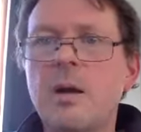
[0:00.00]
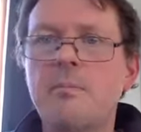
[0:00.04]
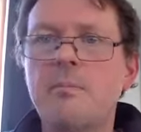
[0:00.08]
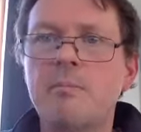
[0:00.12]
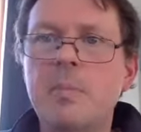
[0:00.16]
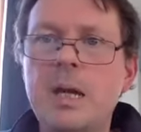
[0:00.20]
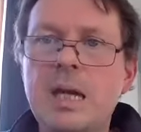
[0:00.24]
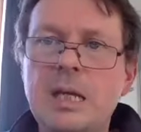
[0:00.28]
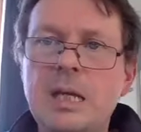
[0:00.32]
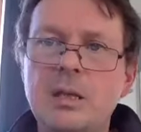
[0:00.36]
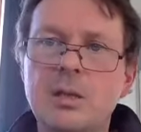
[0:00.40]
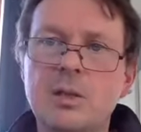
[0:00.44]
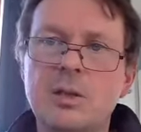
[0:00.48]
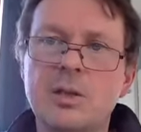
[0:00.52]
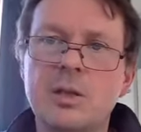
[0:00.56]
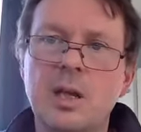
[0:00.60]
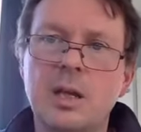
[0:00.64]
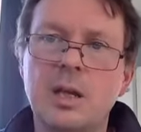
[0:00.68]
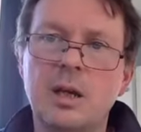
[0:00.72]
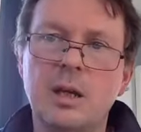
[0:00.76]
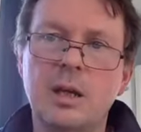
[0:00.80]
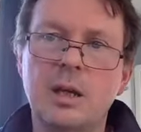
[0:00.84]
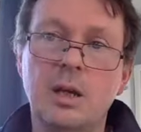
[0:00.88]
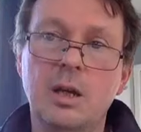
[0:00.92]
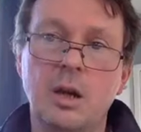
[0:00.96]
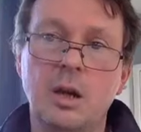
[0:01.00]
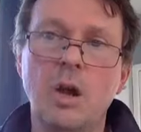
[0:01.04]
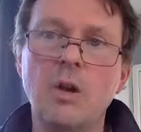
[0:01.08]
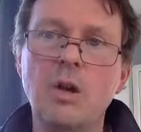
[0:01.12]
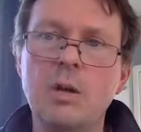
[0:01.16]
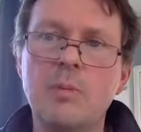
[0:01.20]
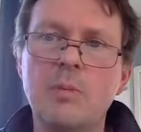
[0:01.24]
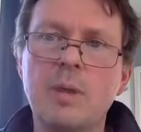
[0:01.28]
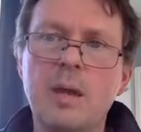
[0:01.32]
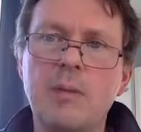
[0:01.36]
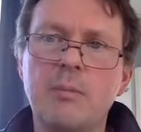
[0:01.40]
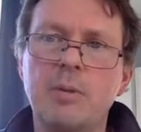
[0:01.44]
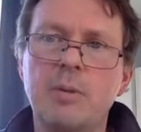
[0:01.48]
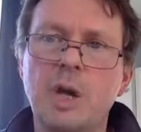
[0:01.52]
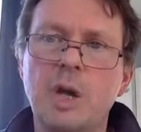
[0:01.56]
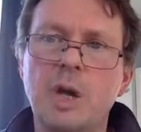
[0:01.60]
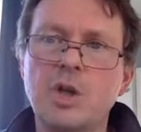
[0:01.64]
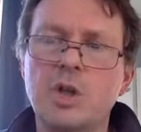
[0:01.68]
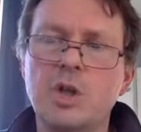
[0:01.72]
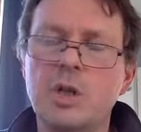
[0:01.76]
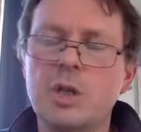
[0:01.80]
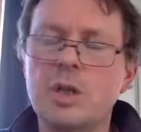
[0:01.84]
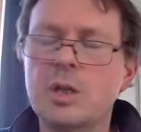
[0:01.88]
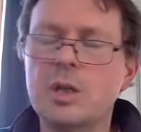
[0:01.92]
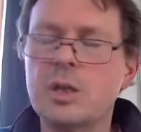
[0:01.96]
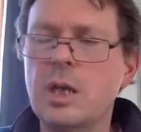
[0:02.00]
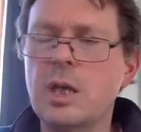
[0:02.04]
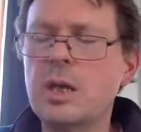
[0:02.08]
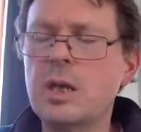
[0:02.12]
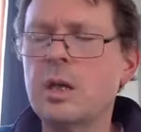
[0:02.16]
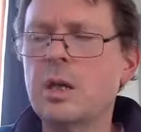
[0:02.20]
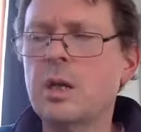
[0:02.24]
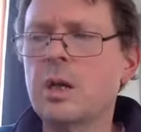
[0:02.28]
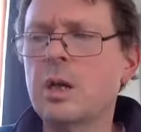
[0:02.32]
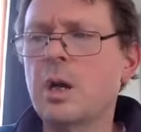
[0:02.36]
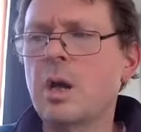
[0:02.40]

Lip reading: means it can only be impressionistic.